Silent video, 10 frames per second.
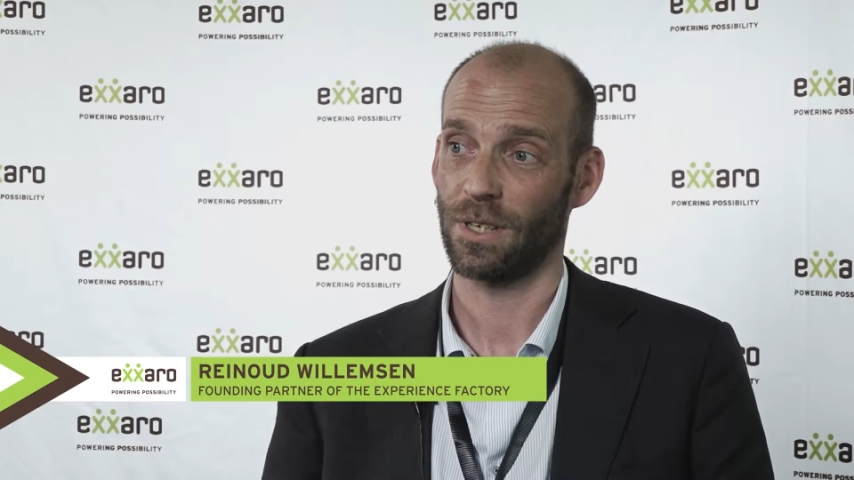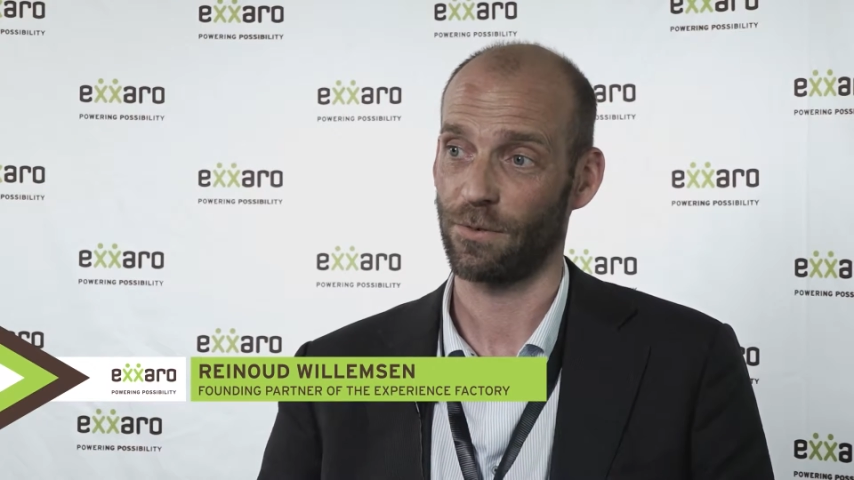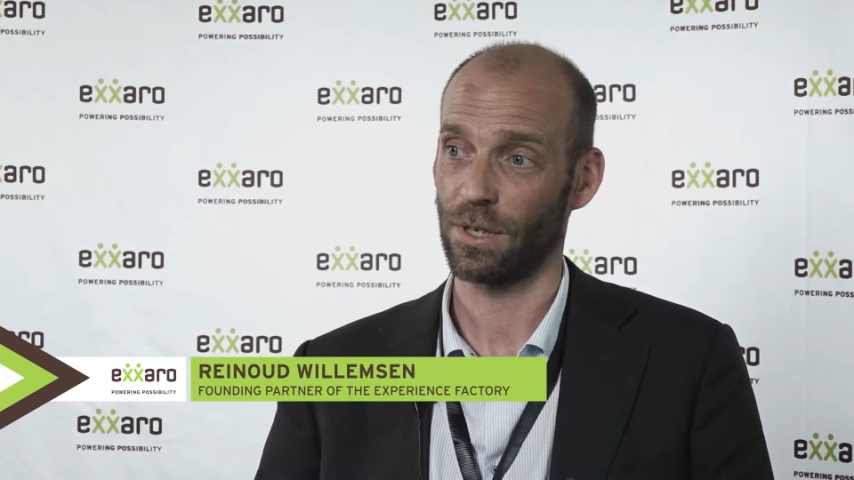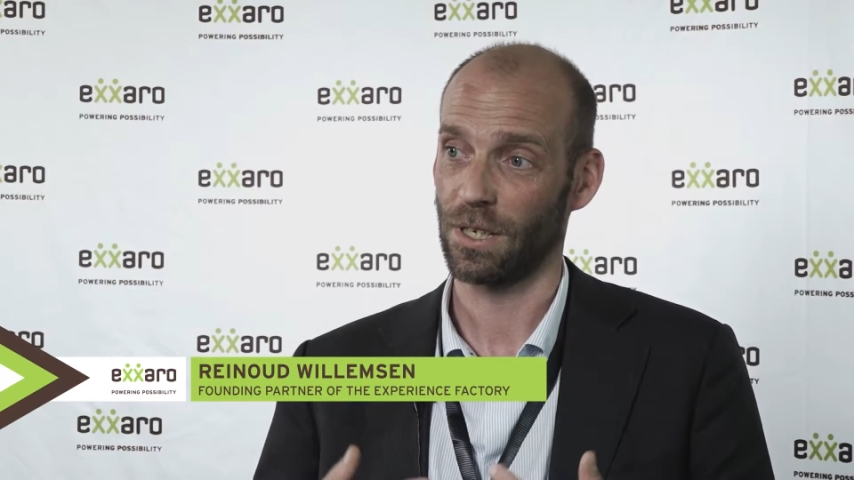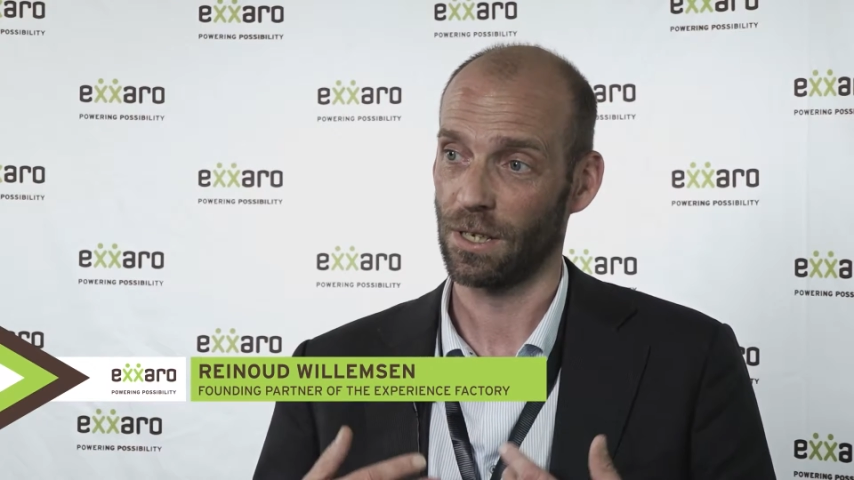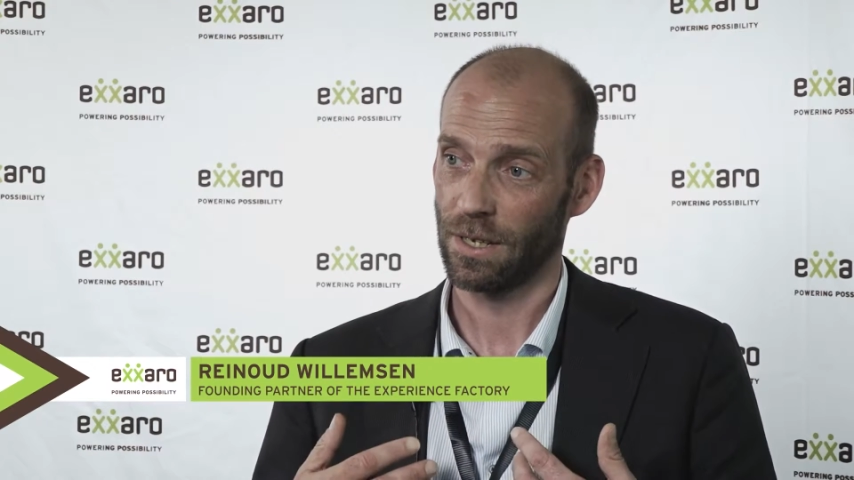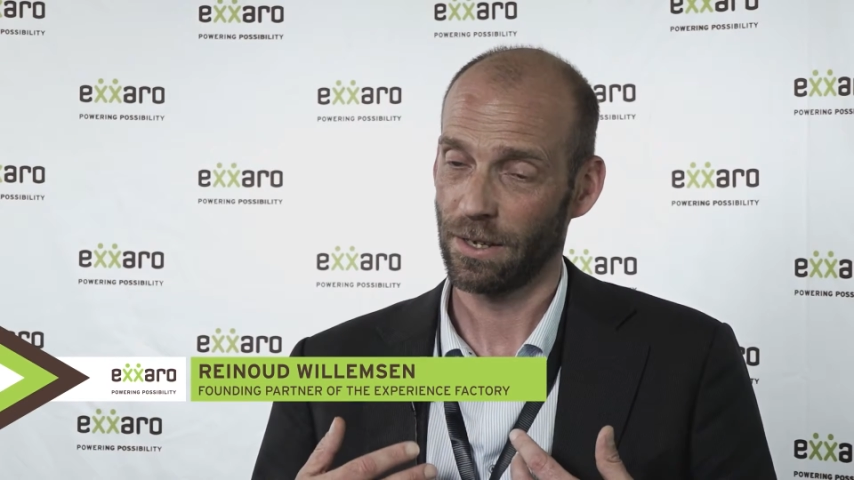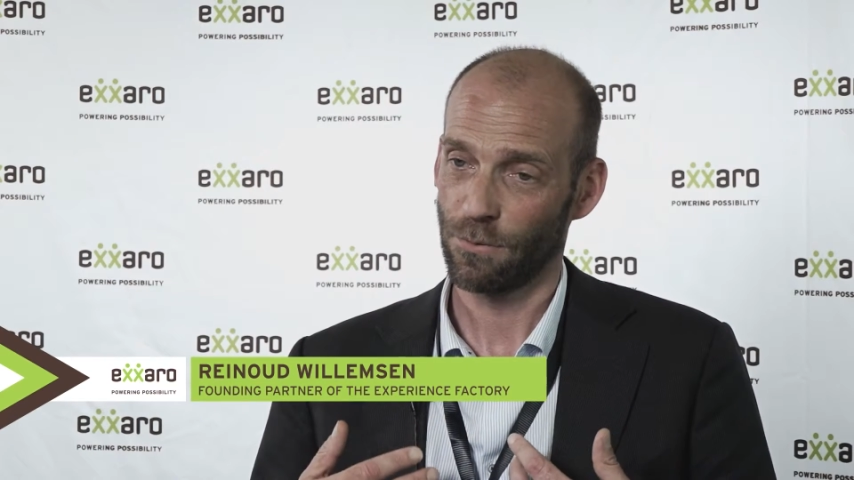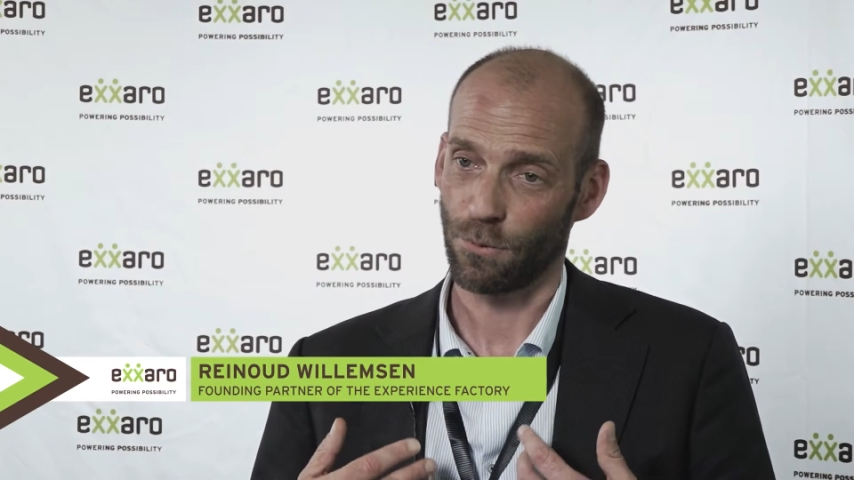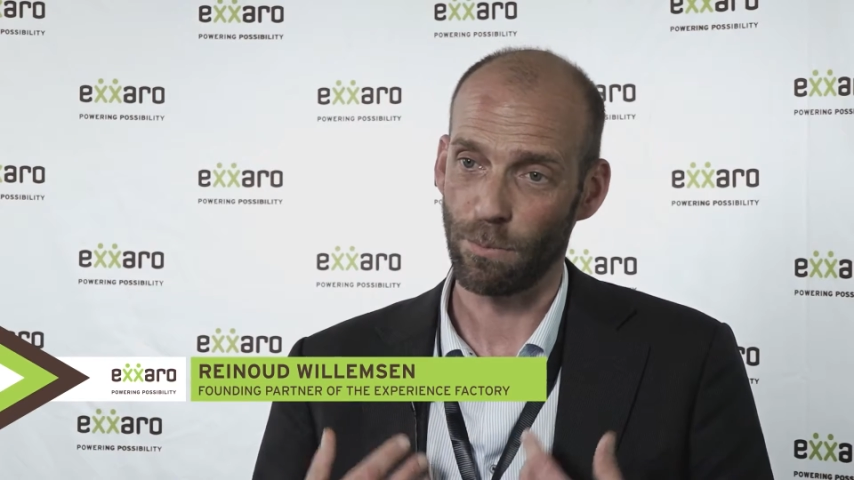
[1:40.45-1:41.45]
And I think
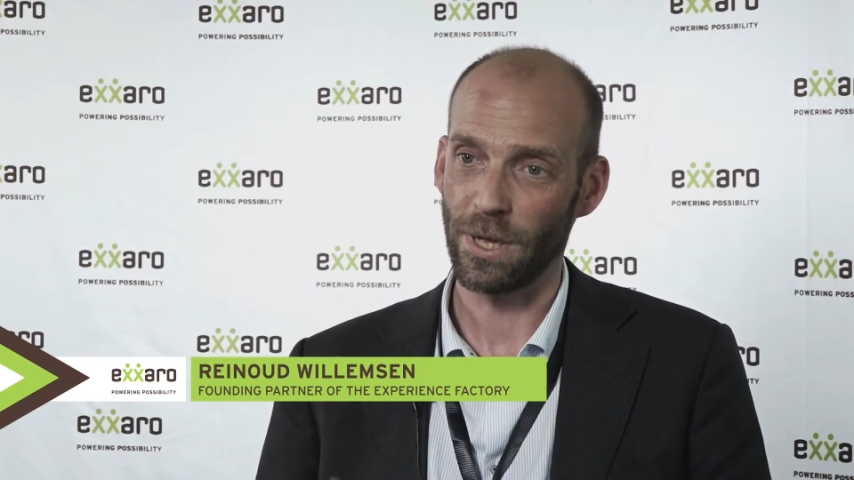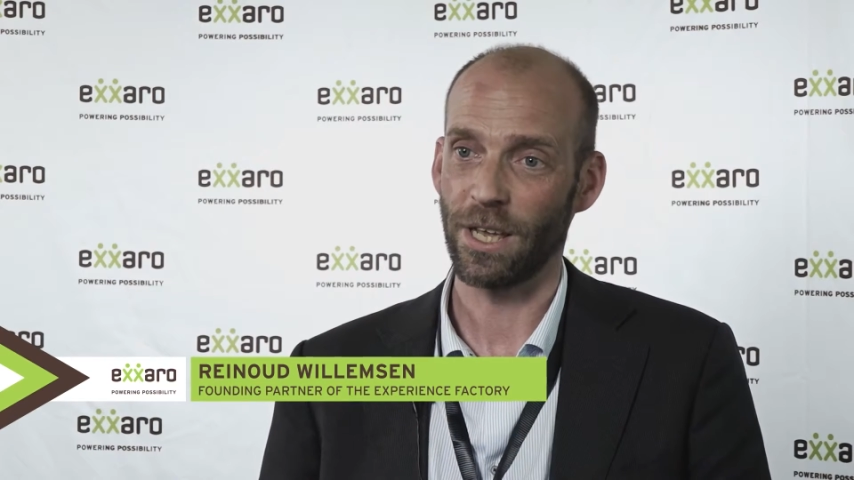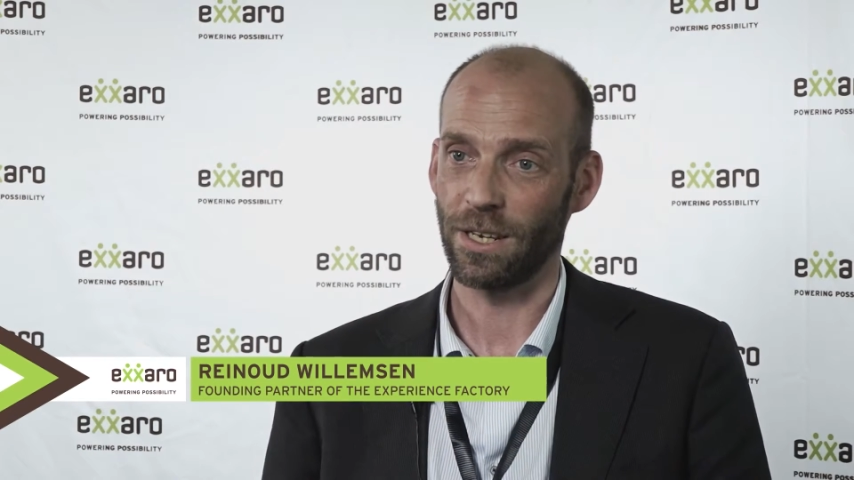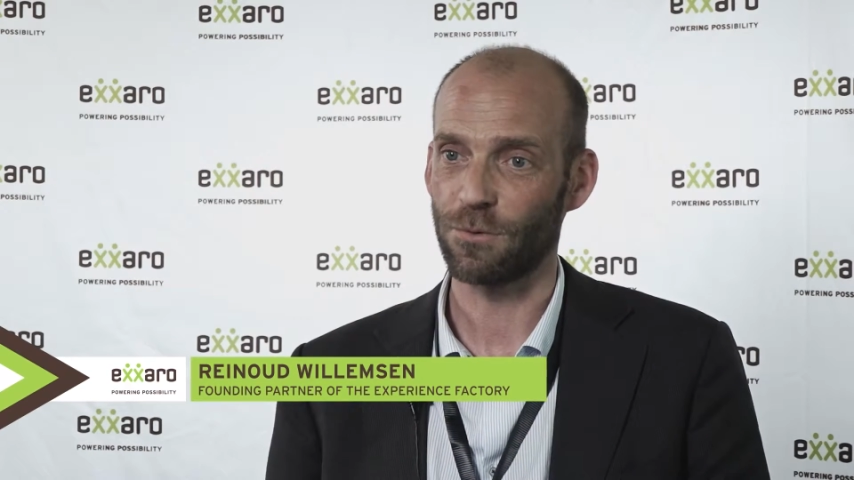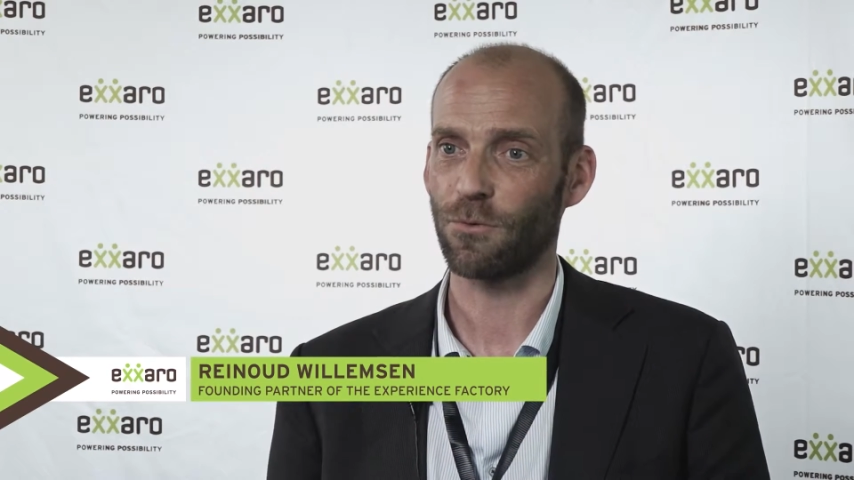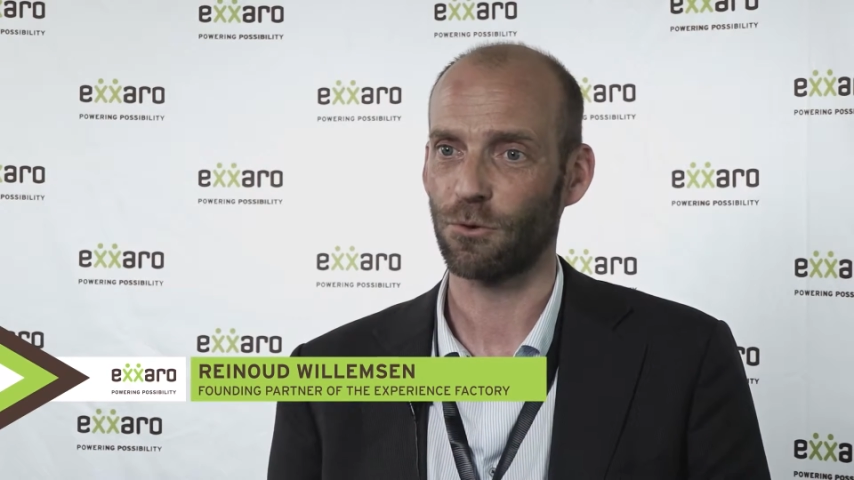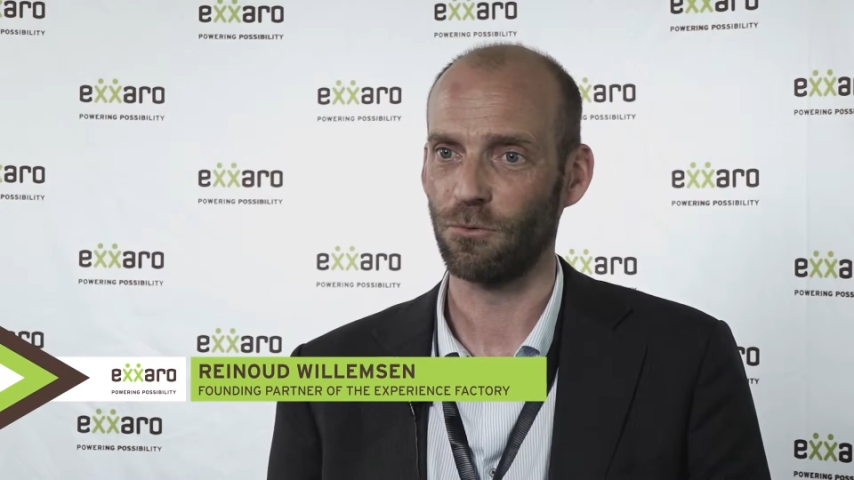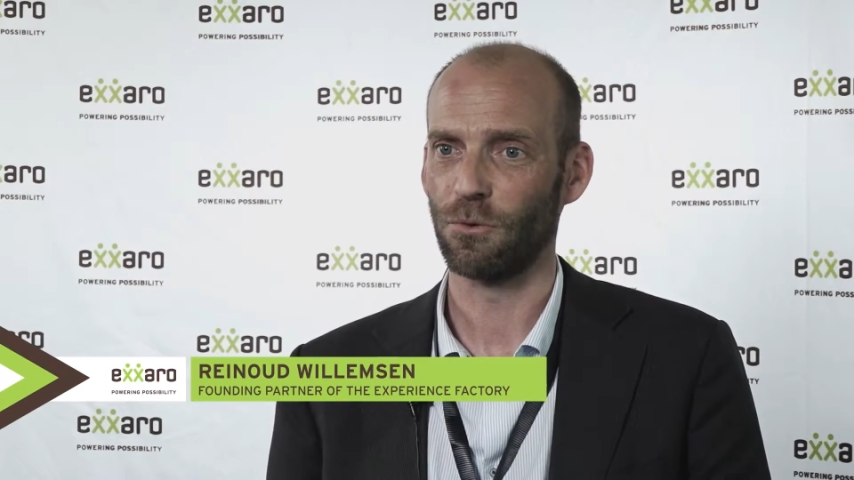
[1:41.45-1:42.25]
for me it's